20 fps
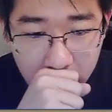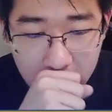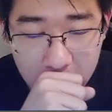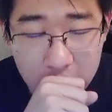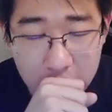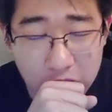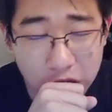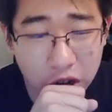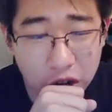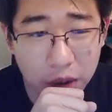
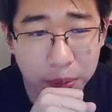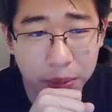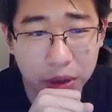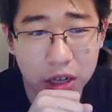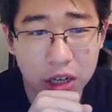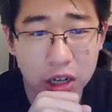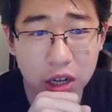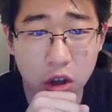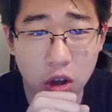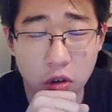So I'm
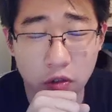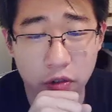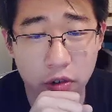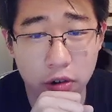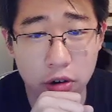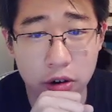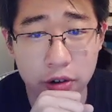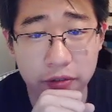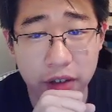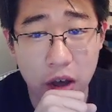going to go
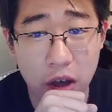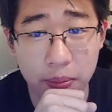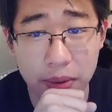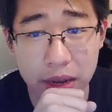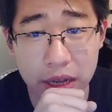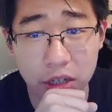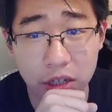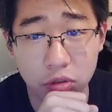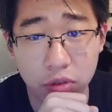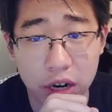for Foul
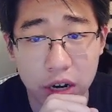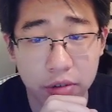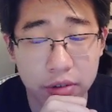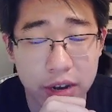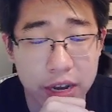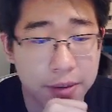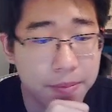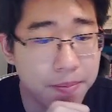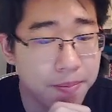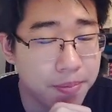Place right
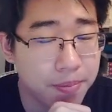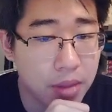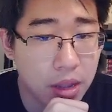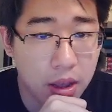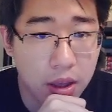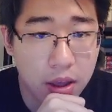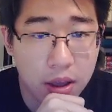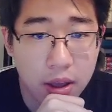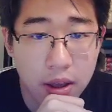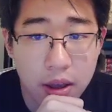away.
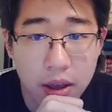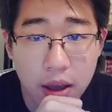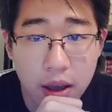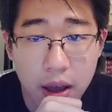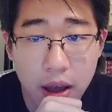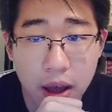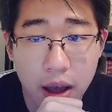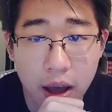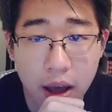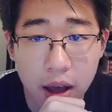
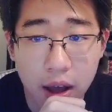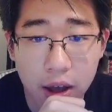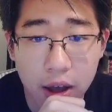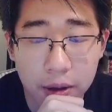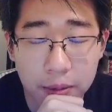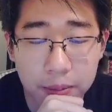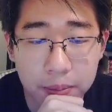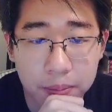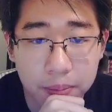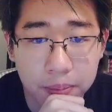
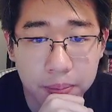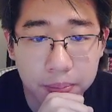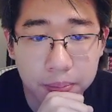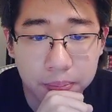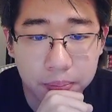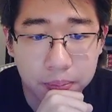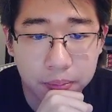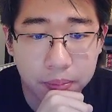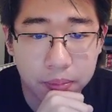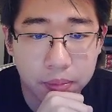I'm
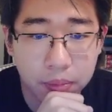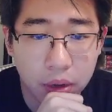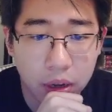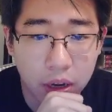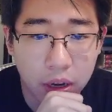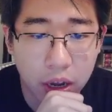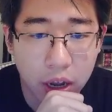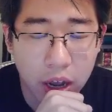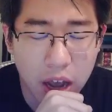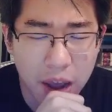
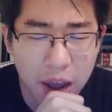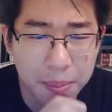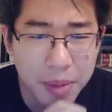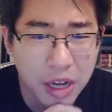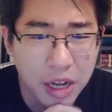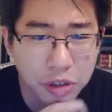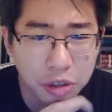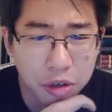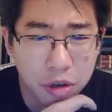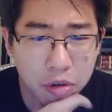
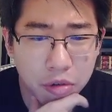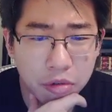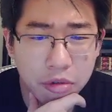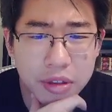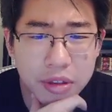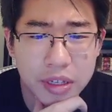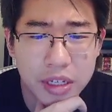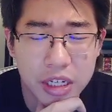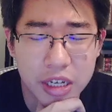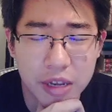not sure who
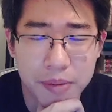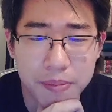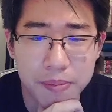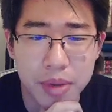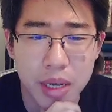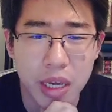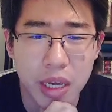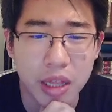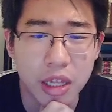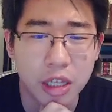wins
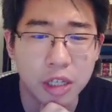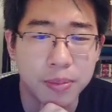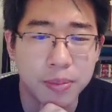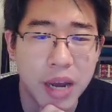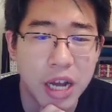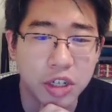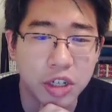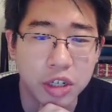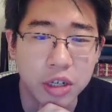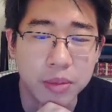CMP in this
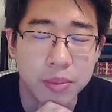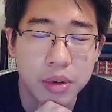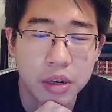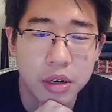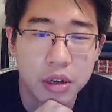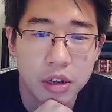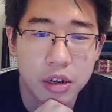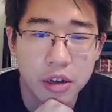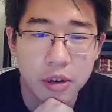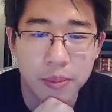matchup,
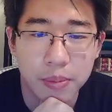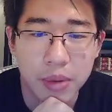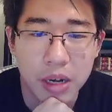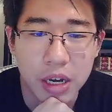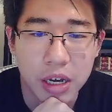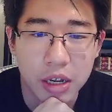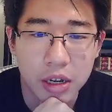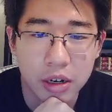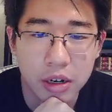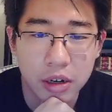
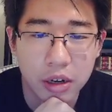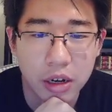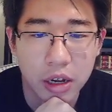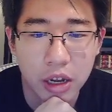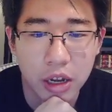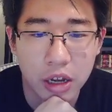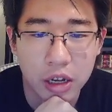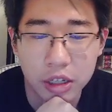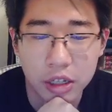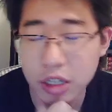but
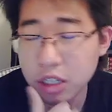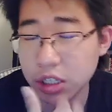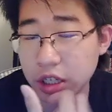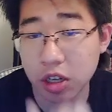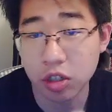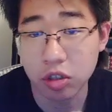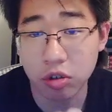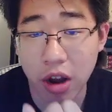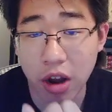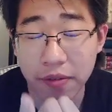turns
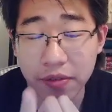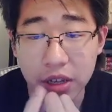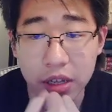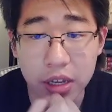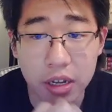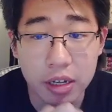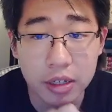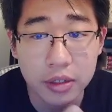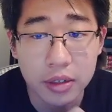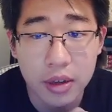out Scrafty
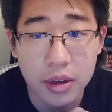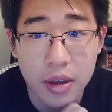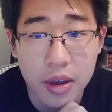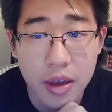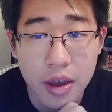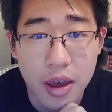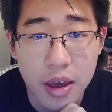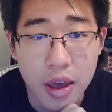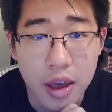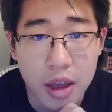does.
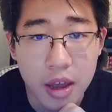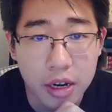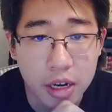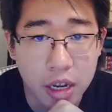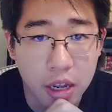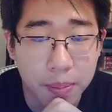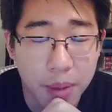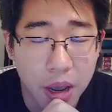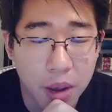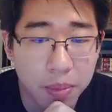And
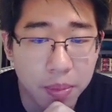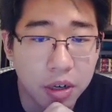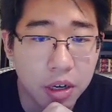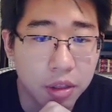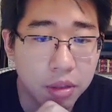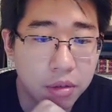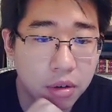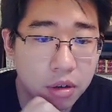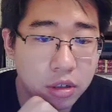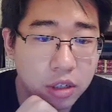my
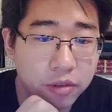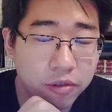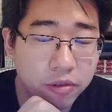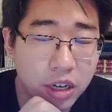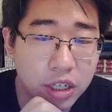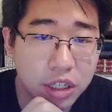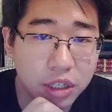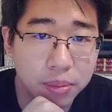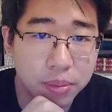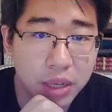opponent throws a
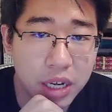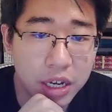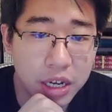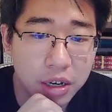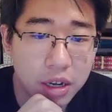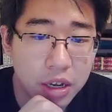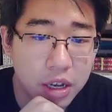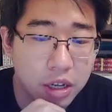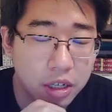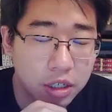Frenzy Plant.
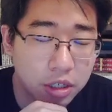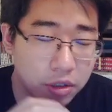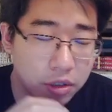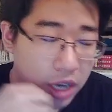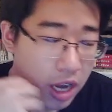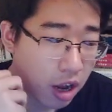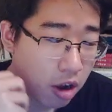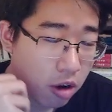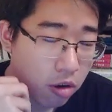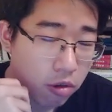So
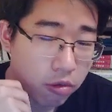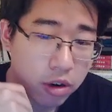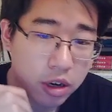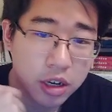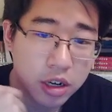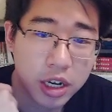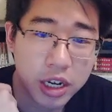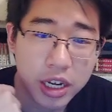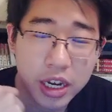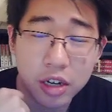now we're
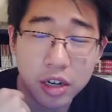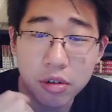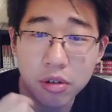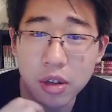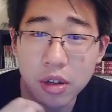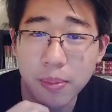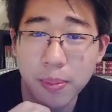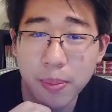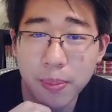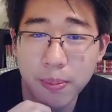going to get to
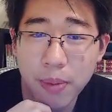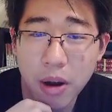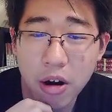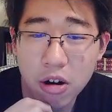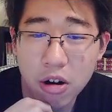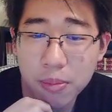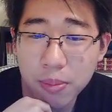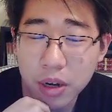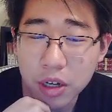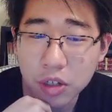the
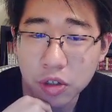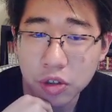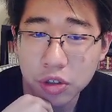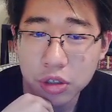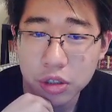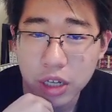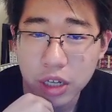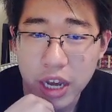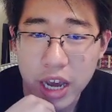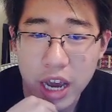Power
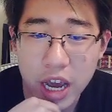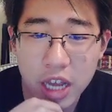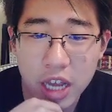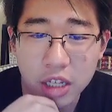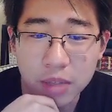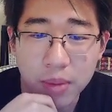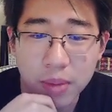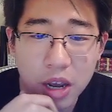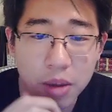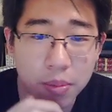Punch
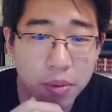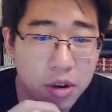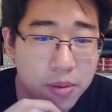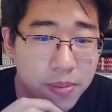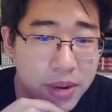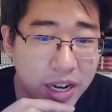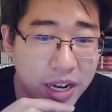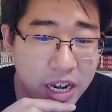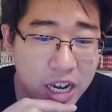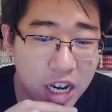as my opponent
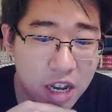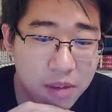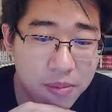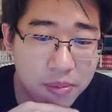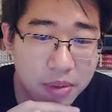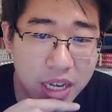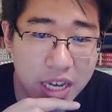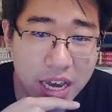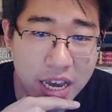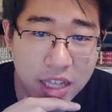
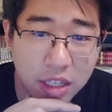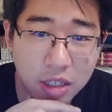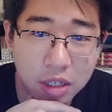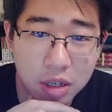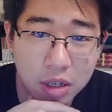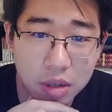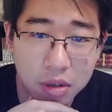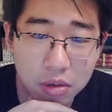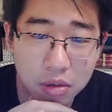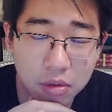Meganium gets
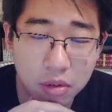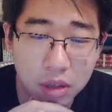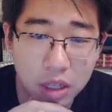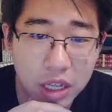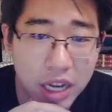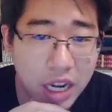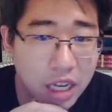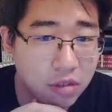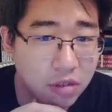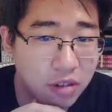to the
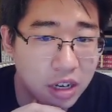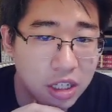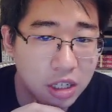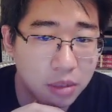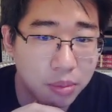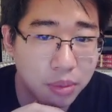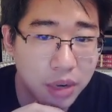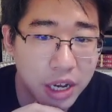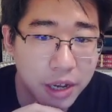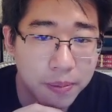next Frenzy
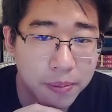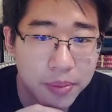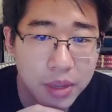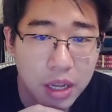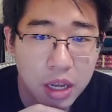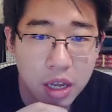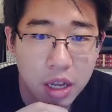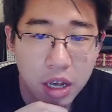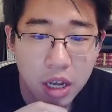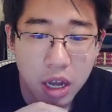Plant.
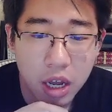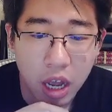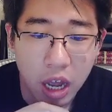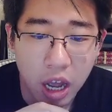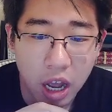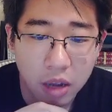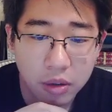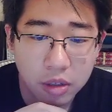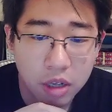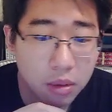
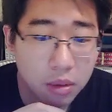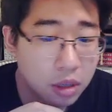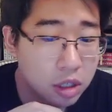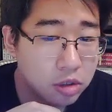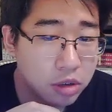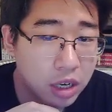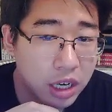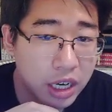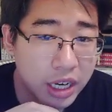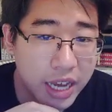So I'm going
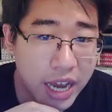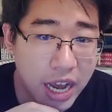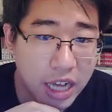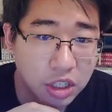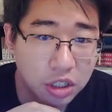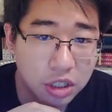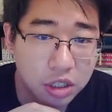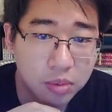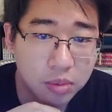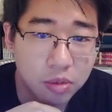to try to
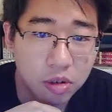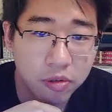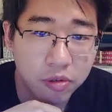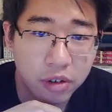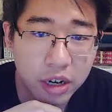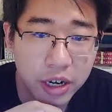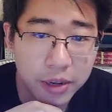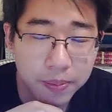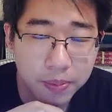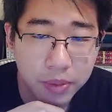catch this move,
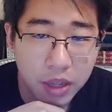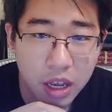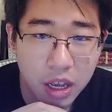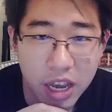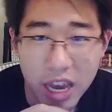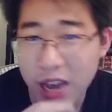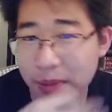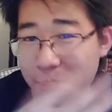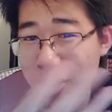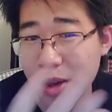right?
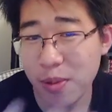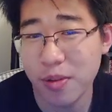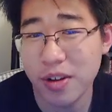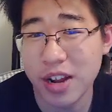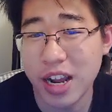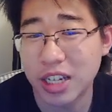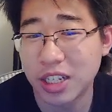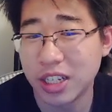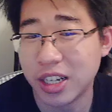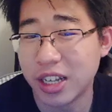And my
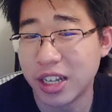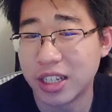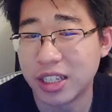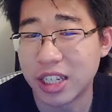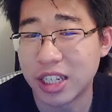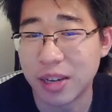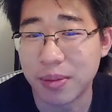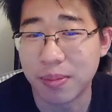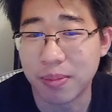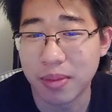opponent actually had the
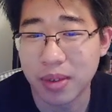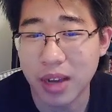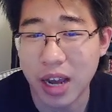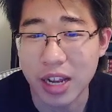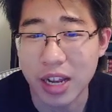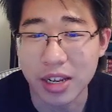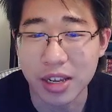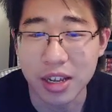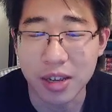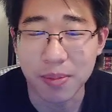same
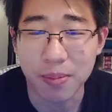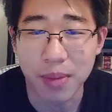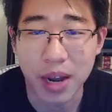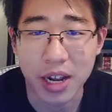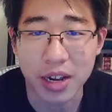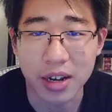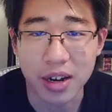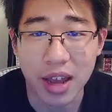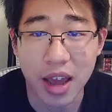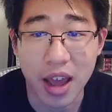idea in
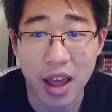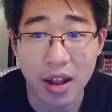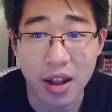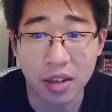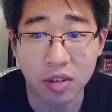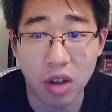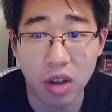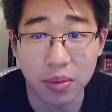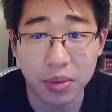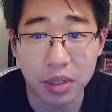mind and
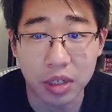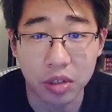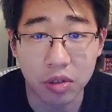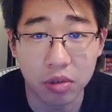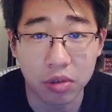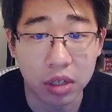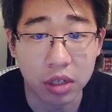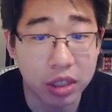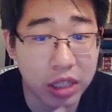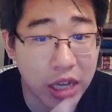swaps
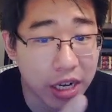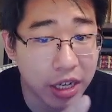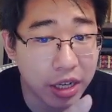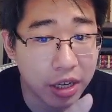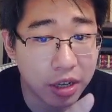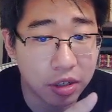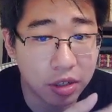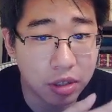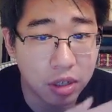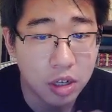into a
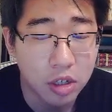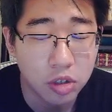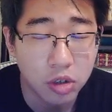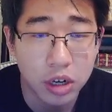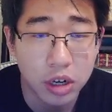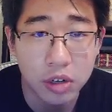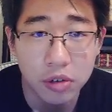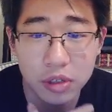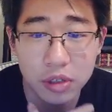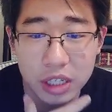Ninetales,
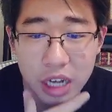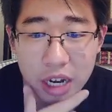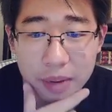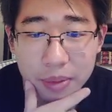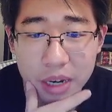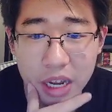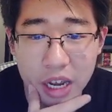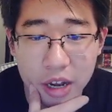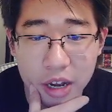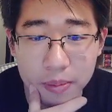trying to
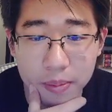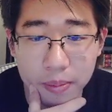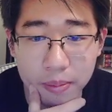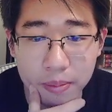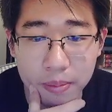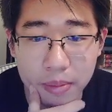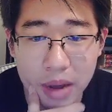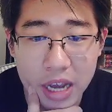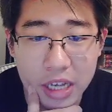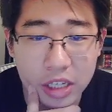snipe down
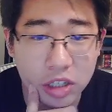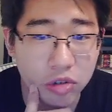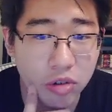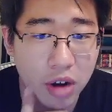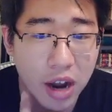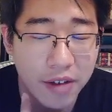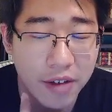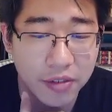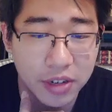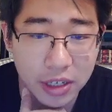my
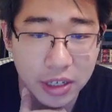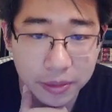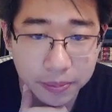Scrafty.